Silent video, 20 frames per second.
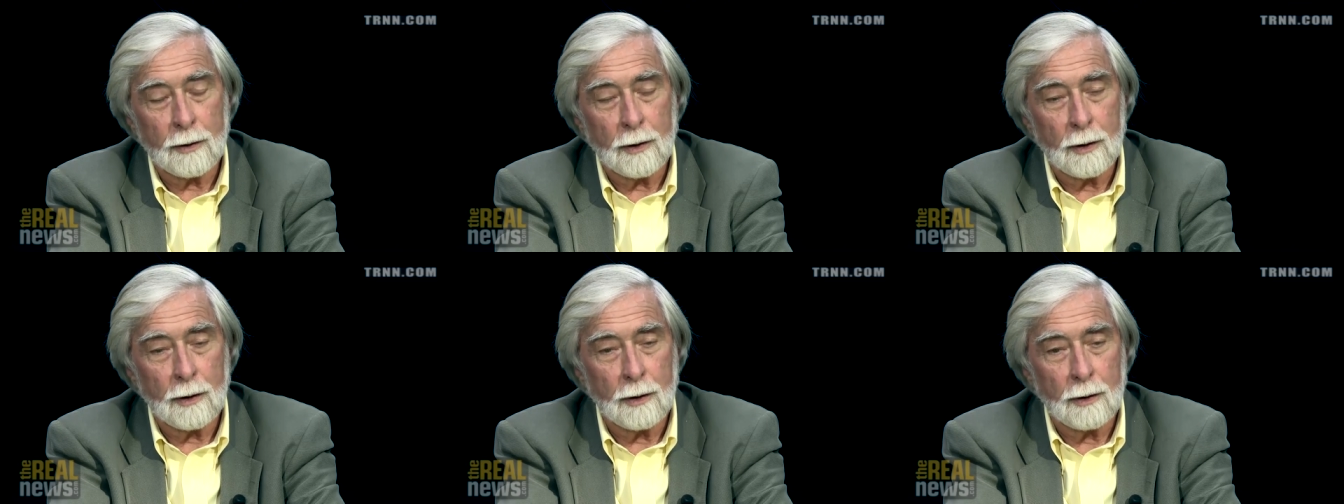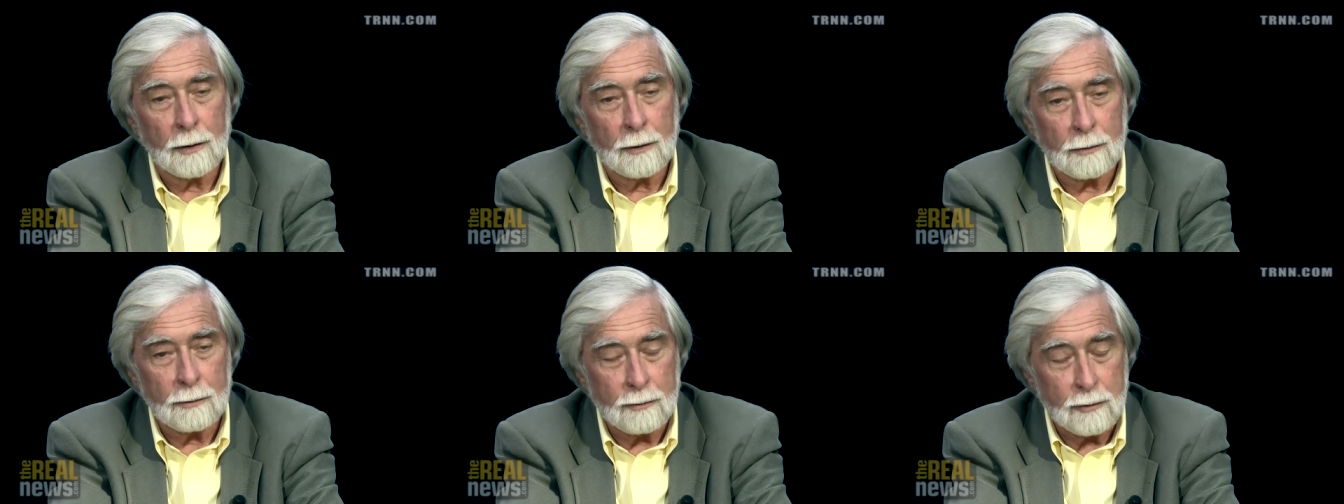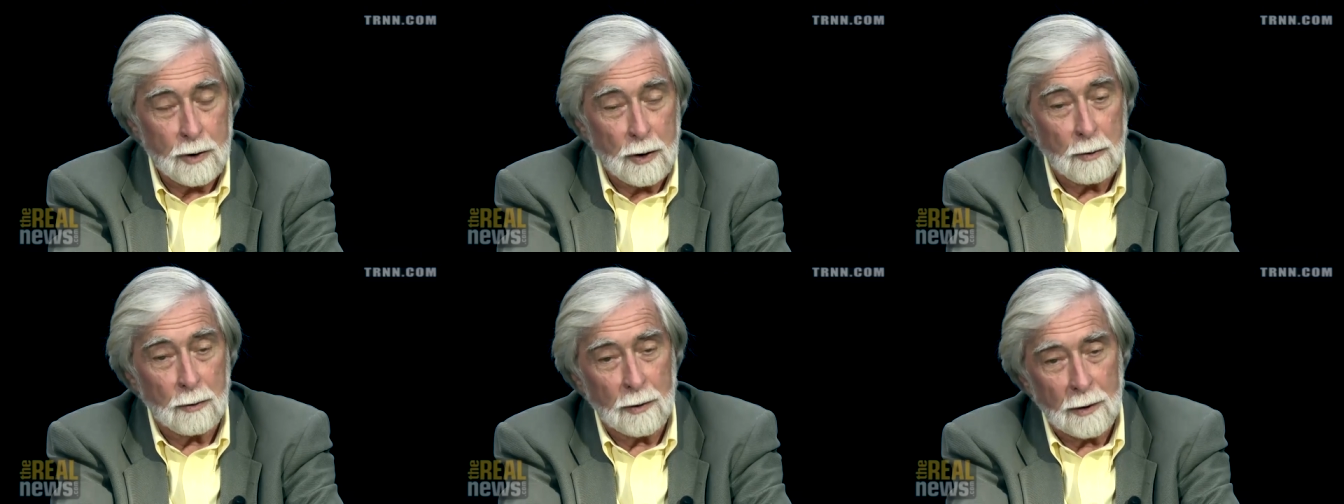Uh,
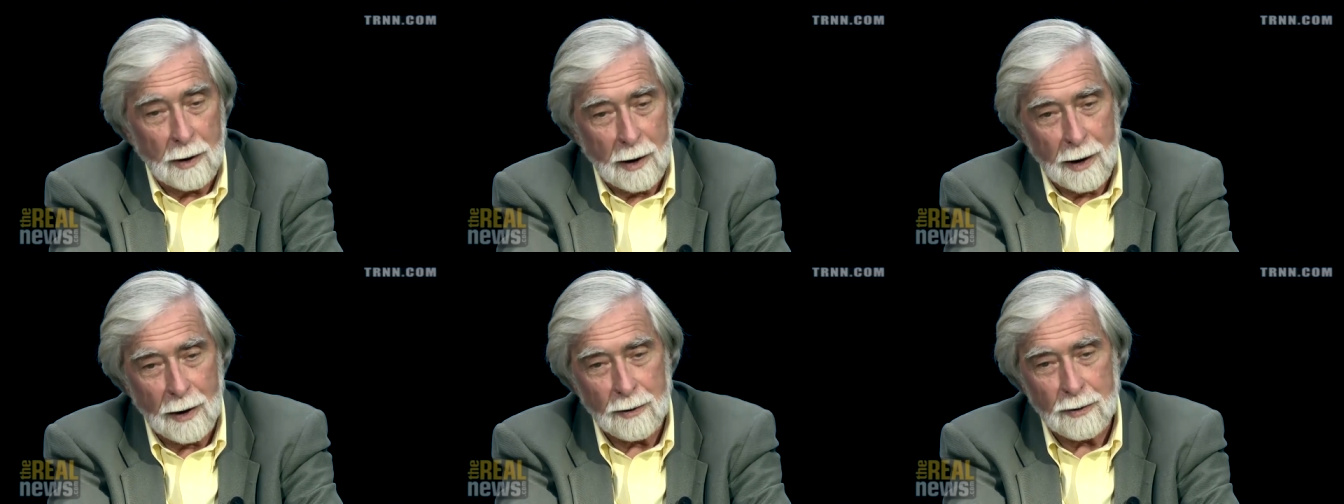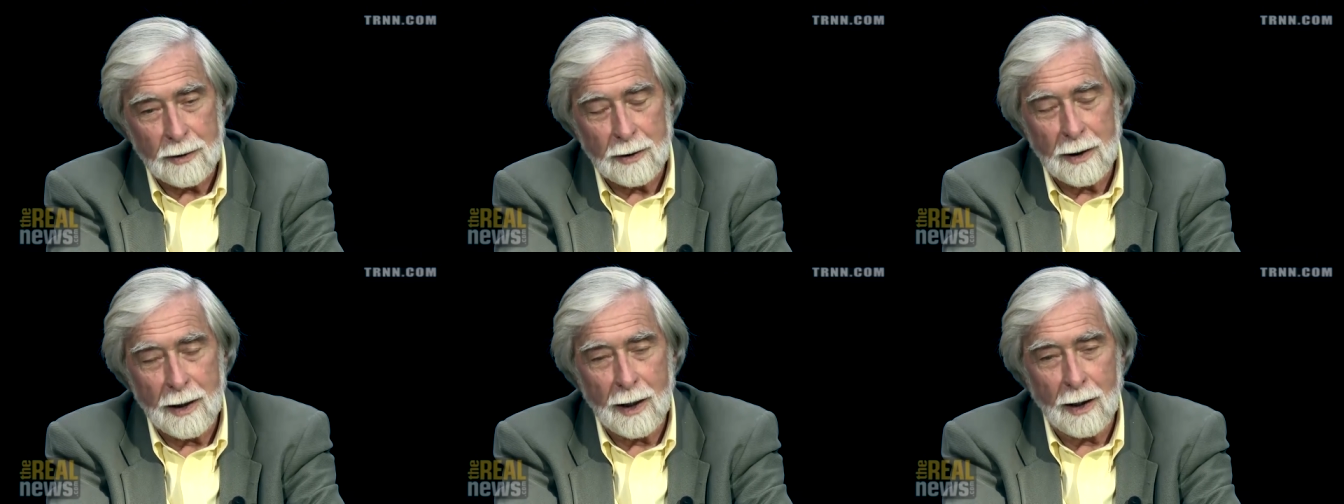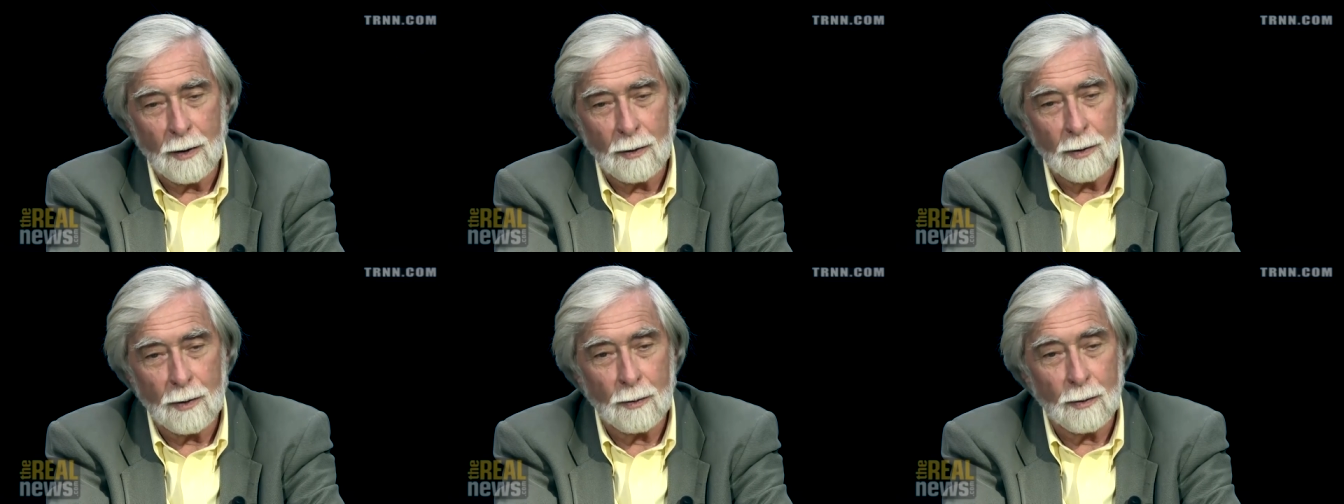General
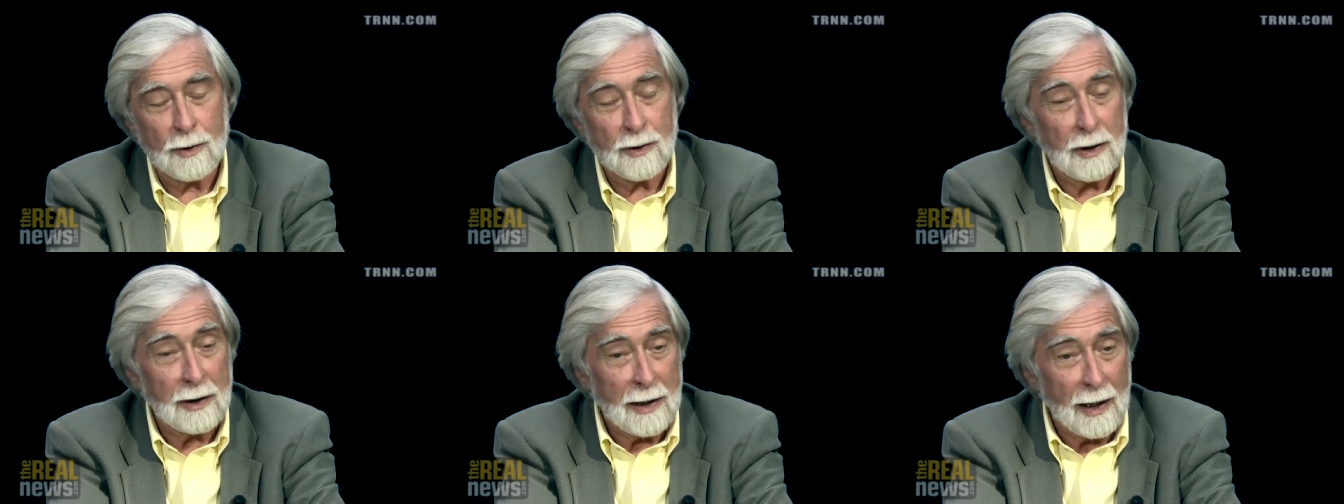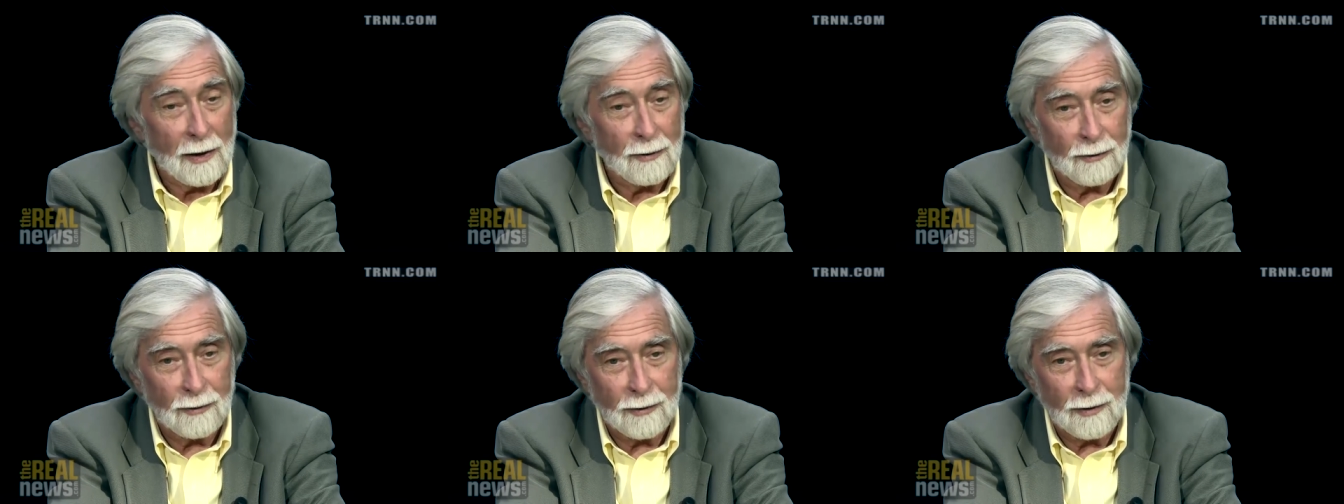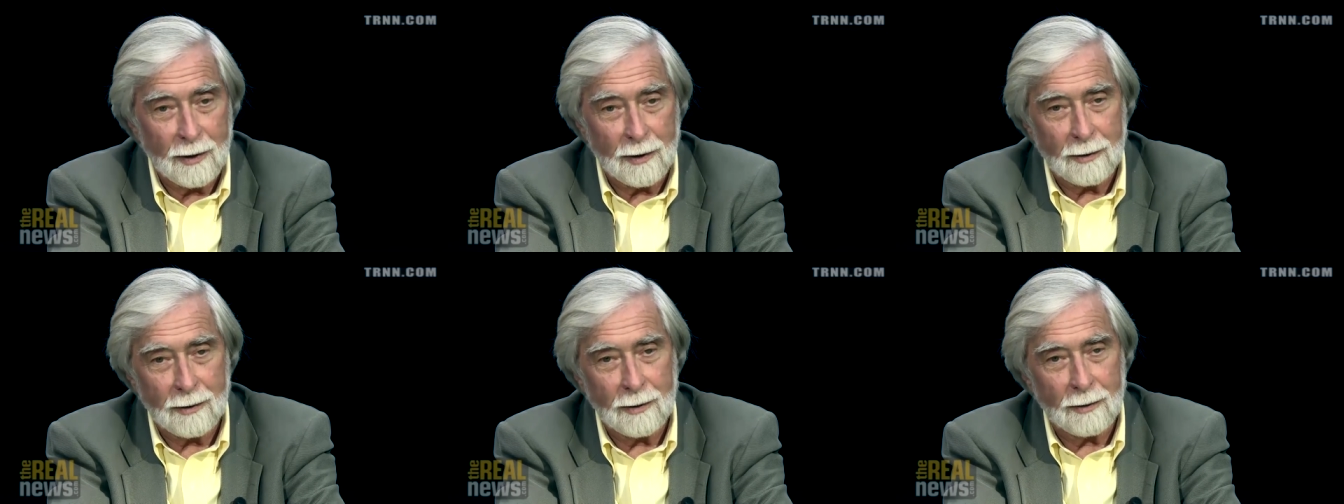Eisenhower was against
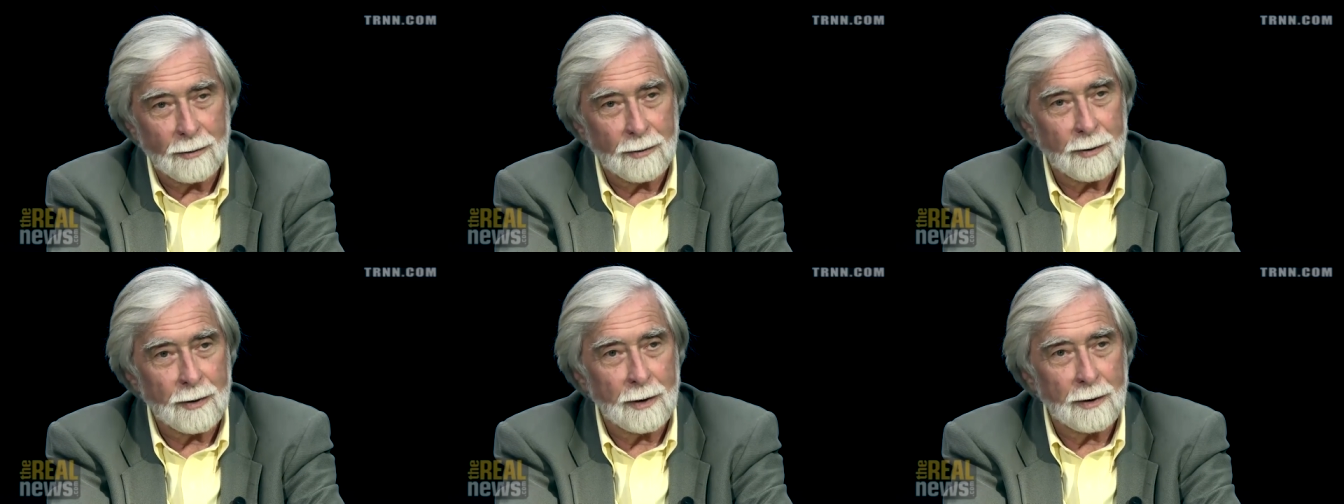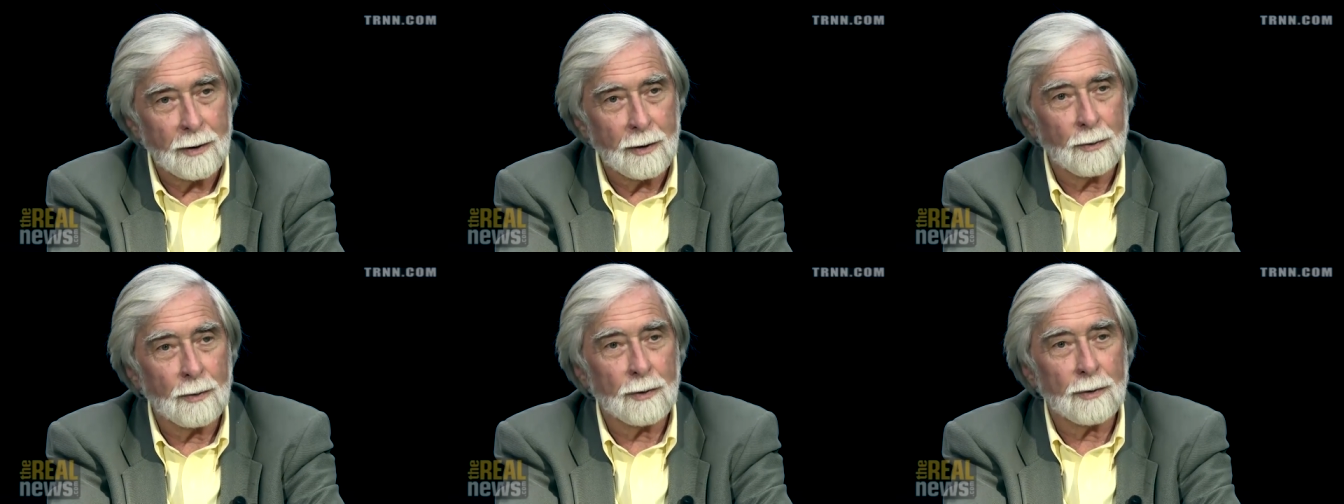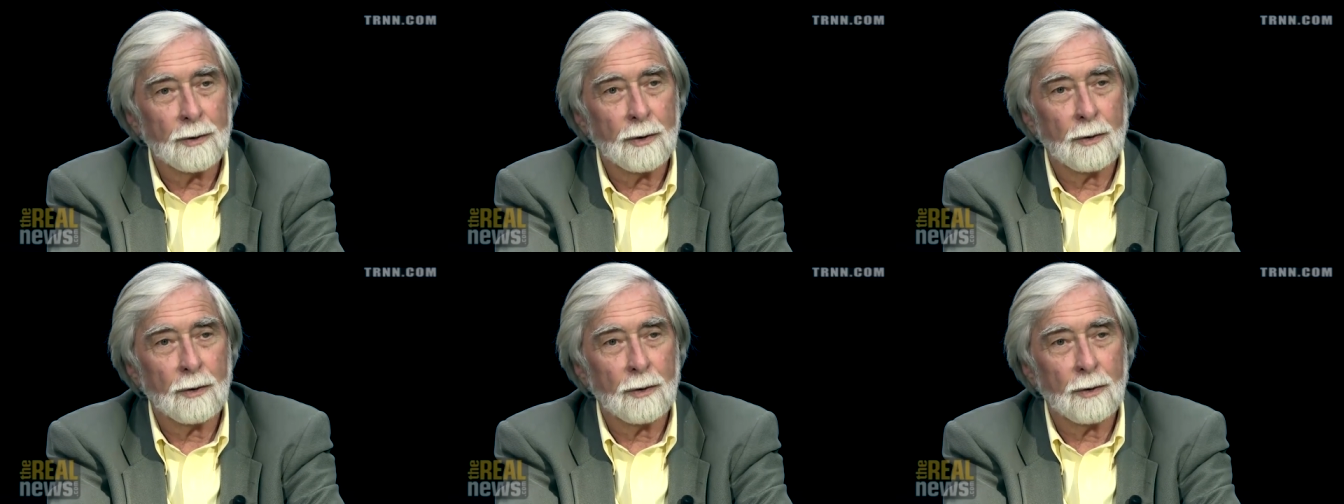it and said there was